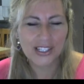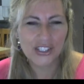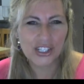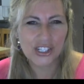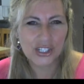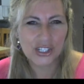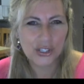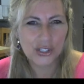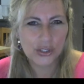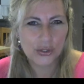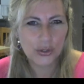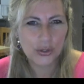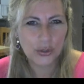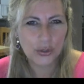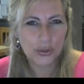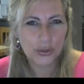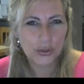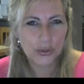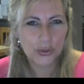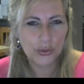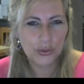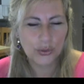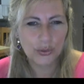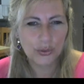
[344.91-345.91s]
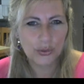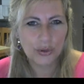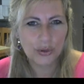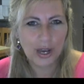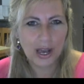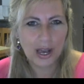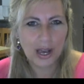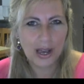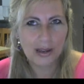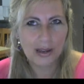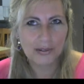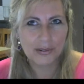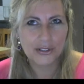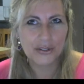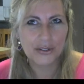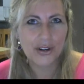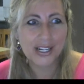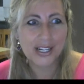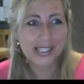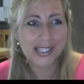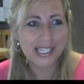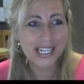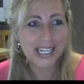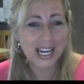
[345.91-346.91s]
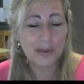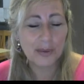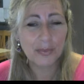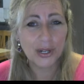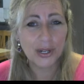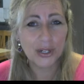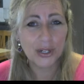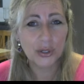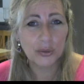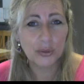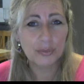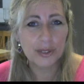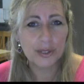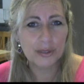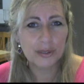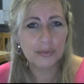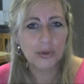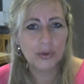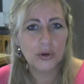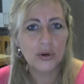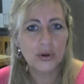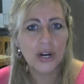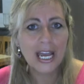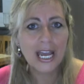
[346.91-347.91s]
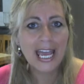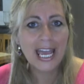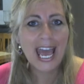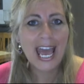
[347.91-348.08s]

just to dress it up a little bit more.